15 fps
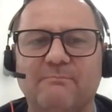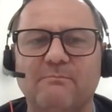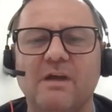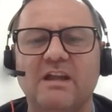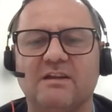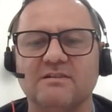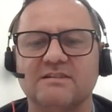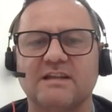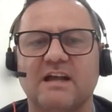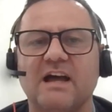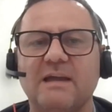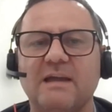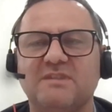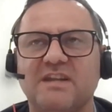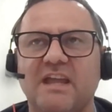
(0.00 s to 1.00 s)
because
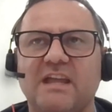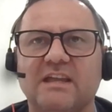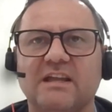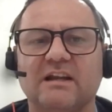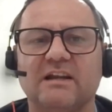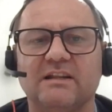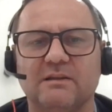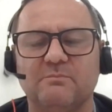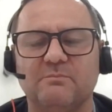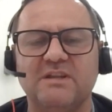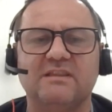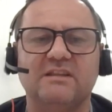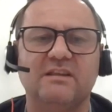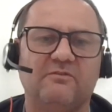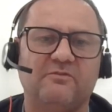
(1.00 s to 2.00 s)
I'm taking a little
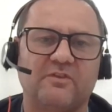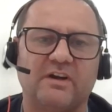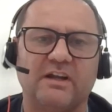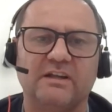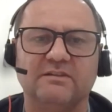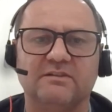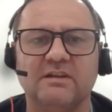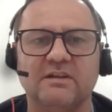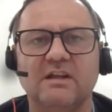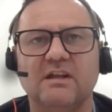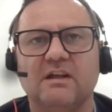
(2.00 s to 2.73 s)
bit different